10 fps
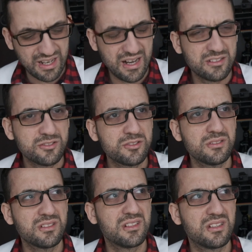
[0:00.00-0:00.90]

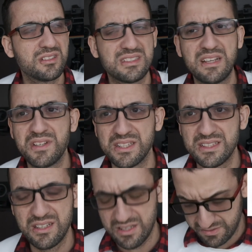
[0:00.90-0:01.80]
Canon 7,
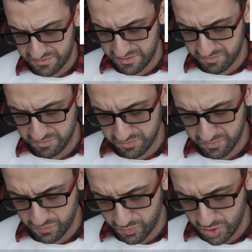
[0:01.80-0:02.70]
if I'm
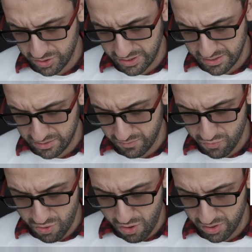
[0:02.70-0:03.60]
not getting
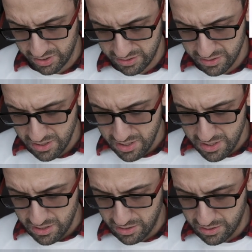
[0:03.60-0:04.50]
wrong,
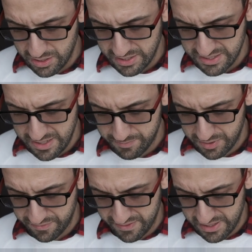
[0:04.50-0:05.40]
except the
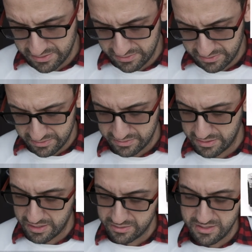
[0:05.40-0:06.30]
fact
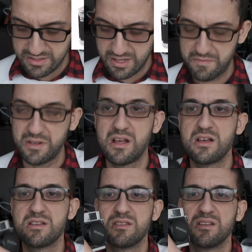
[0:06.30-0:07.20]
that the 7
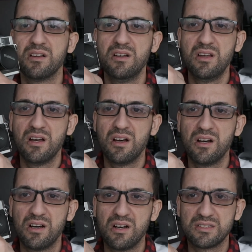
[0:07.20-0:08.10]
has
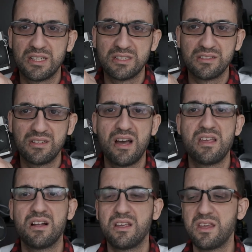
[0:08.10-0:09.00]
another
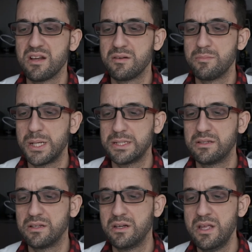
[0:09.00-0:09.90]
dial here. But
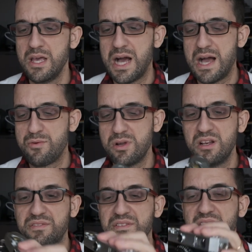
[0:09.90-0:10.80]
I really
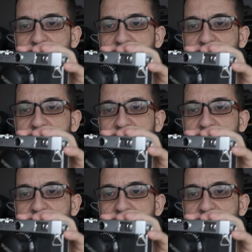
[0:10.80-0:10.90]
feel